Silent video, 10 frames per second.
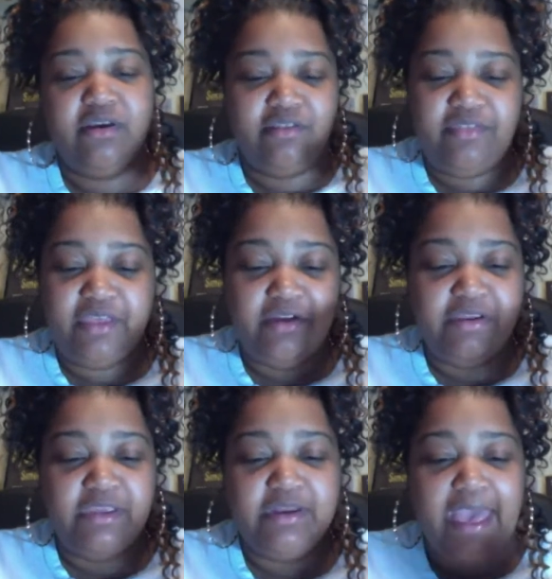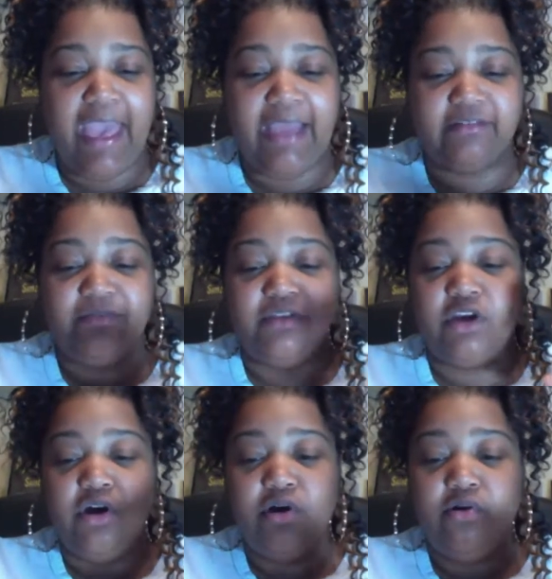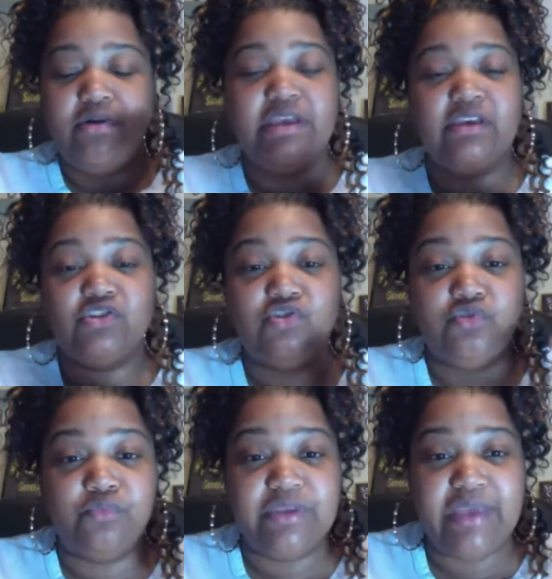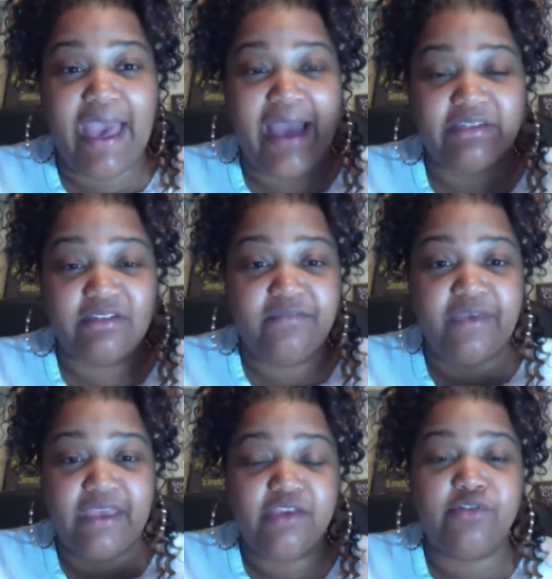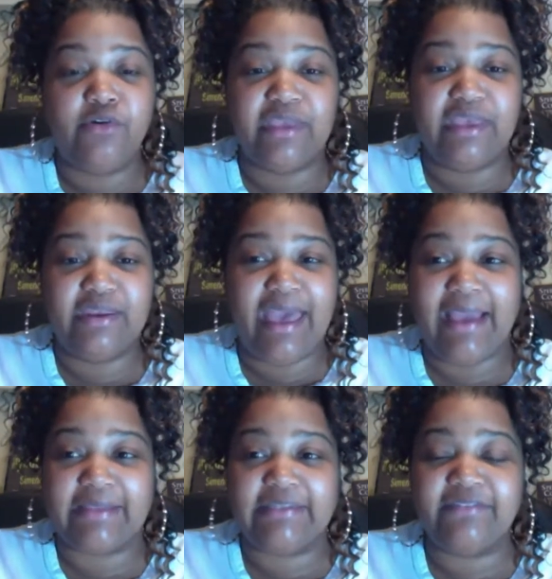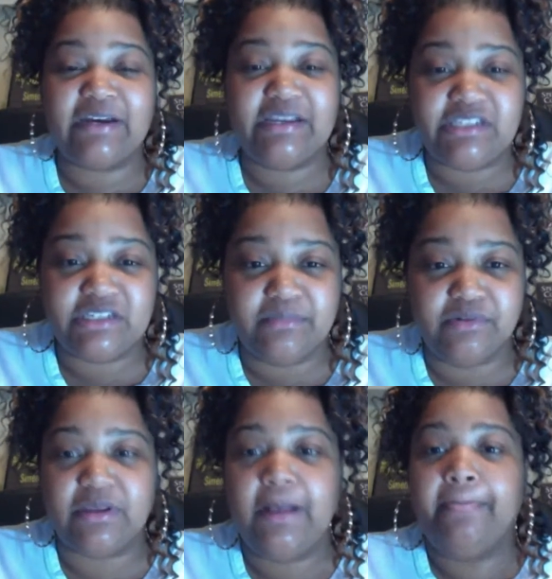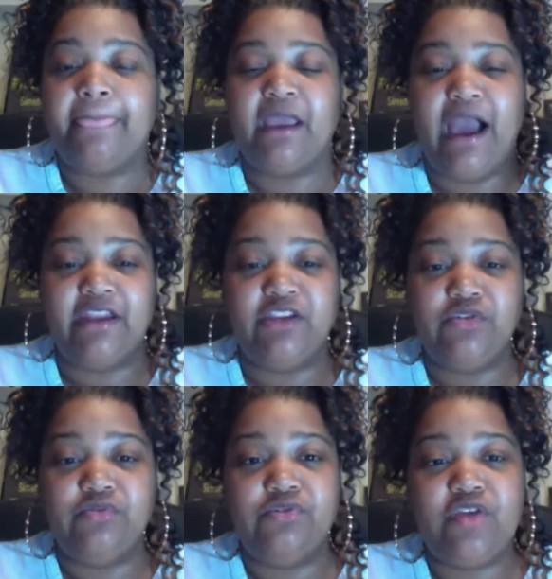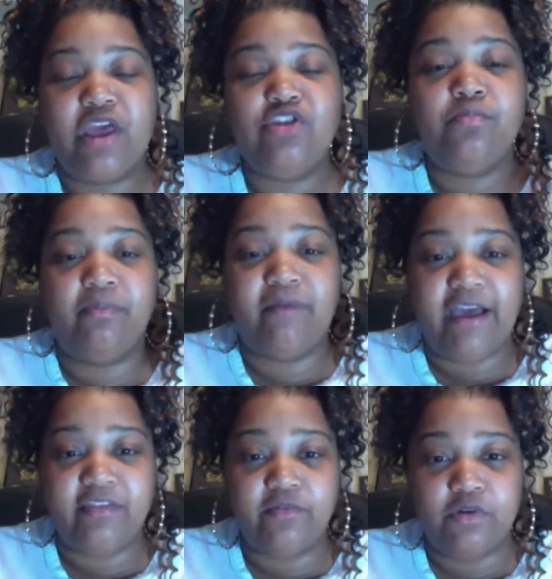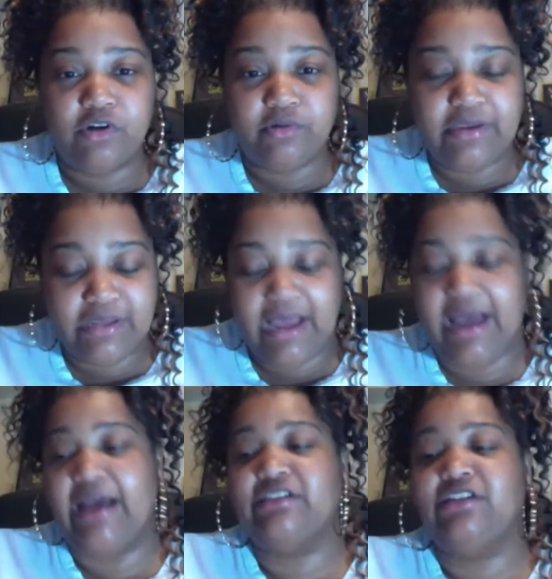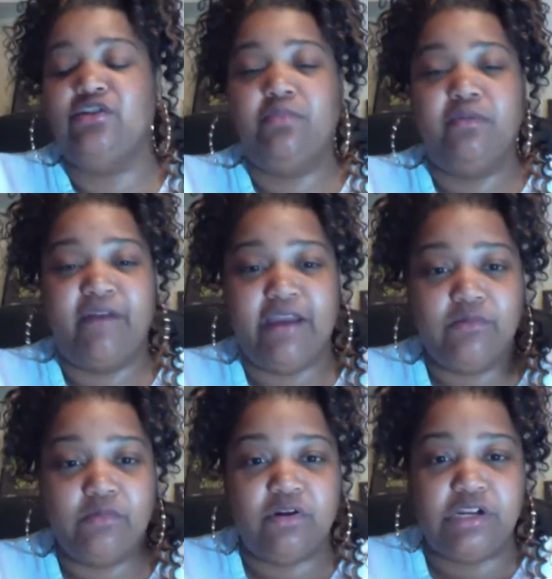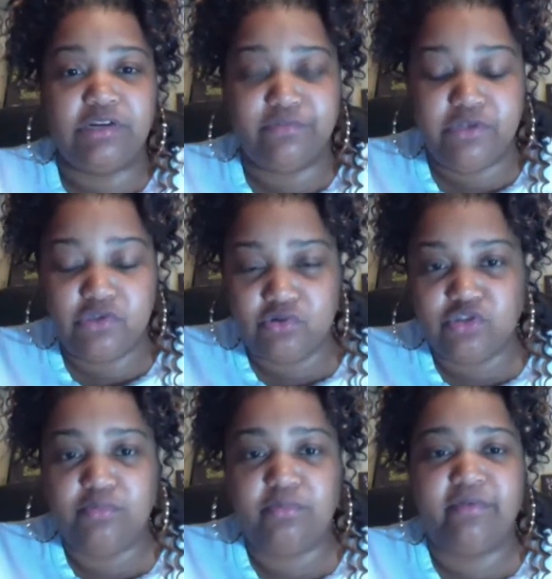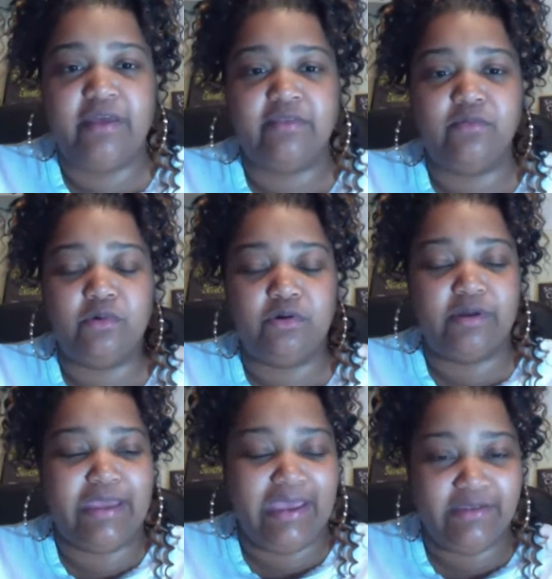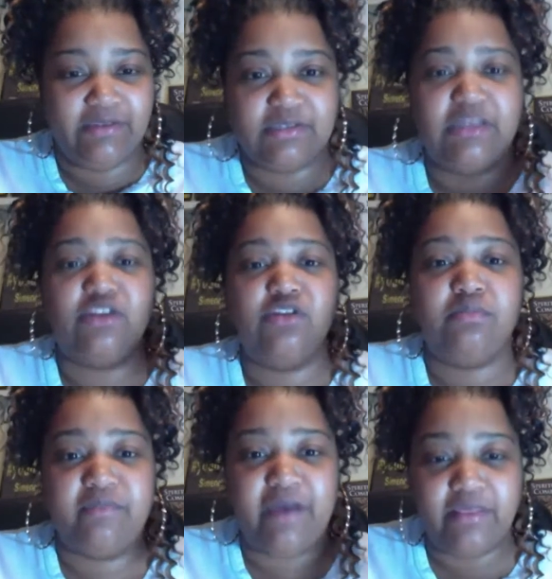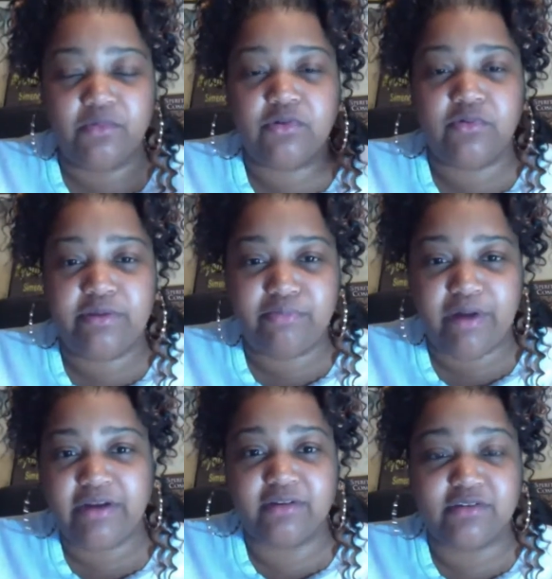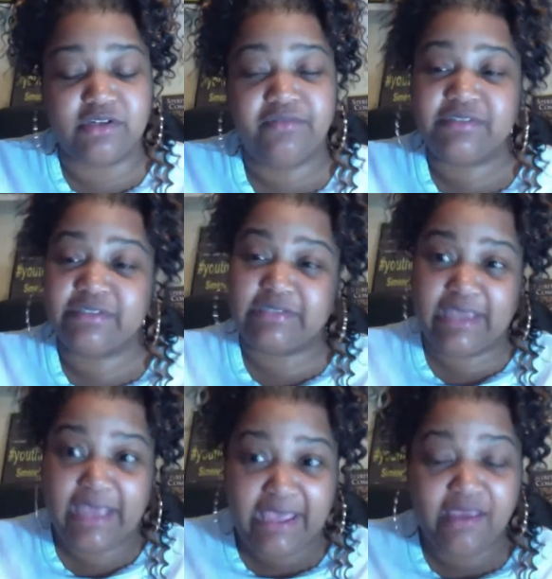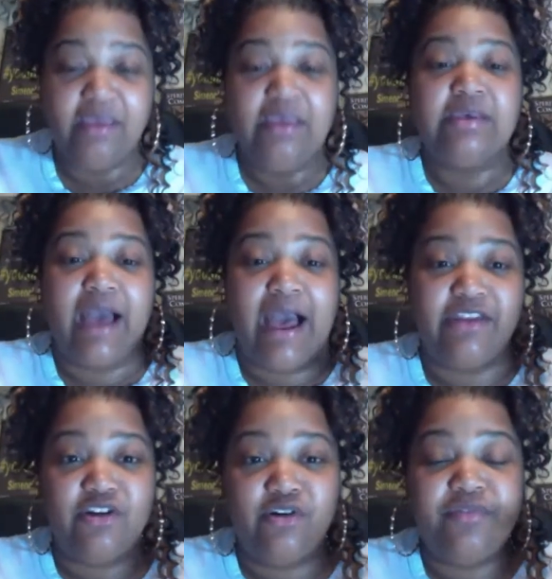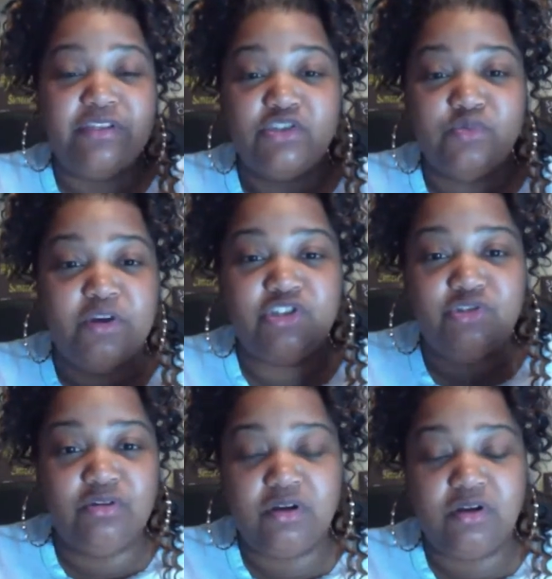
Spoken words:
They're inactive. The goal is to reactivate your inactive customers. And how do you do that? You provide them with great content. You provide them with great resources. You provide them with great answers. And then you provide them with a great product or service and say, hey, I know this is what you're looking